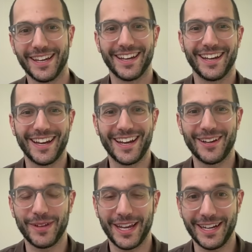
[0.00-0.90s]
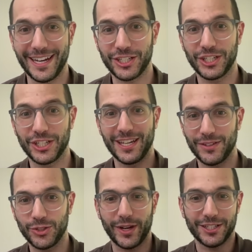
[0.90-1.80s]
And actually give a
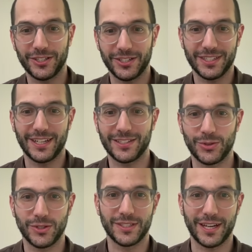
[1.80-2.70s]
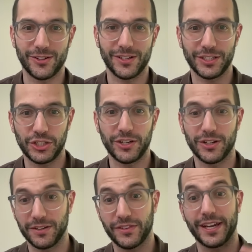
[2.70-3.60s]
directional sense to a designer and engineer
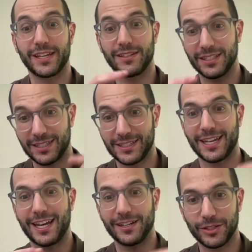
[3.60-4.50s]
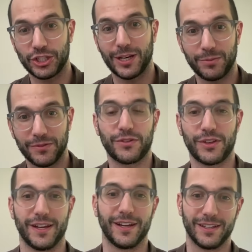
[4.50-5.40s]
of like, this is kind of the shape of the
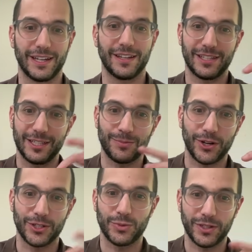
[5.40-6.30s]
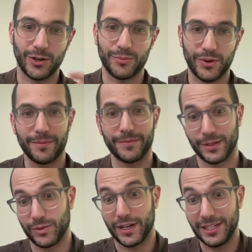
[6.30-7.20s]
thing. And like these parts, we know are a problem,
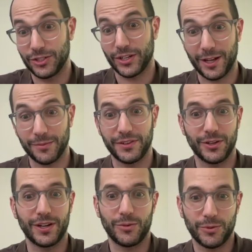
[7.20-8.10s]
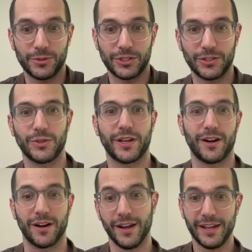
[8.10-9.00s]
and I need your help figuring out what we should do
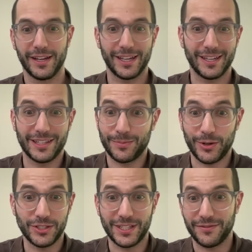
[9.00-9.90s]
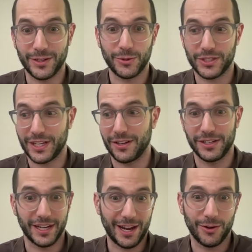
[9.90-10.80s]
there. And like these parts definitely won't scale. And
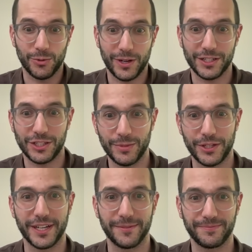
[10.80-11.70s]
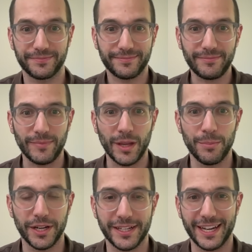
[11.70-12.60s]
like, how would we actually build it?
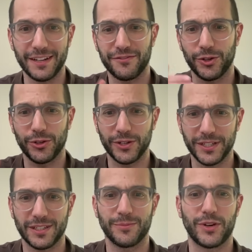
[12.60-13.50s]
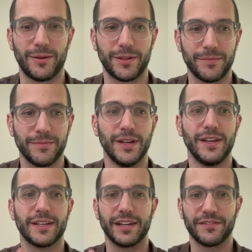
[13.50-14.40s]
But getting further into the problem,
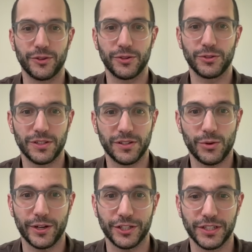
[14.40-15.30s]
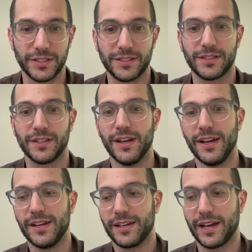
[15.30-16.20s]
getting further into the questions,
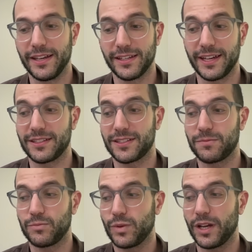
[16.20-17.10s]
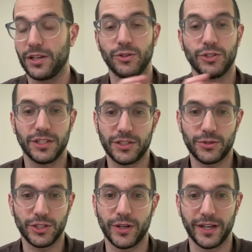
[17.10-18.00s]
I think that's a huge
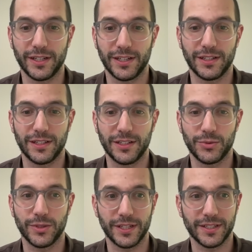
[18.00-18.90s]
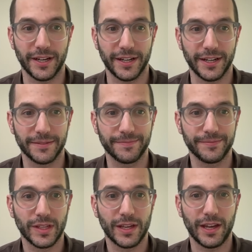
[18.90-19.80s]
industry trend and is really exciting,
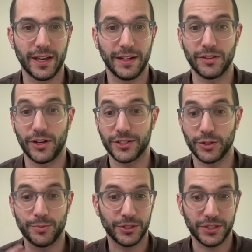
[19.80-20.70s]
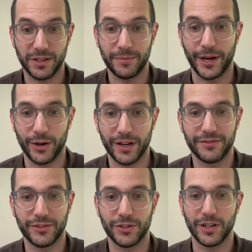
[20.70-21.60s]
and also personally empowering
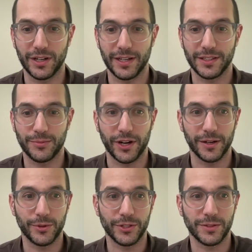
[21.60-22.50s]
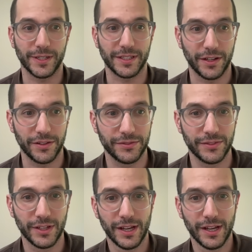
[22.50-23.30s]
as a product person myself.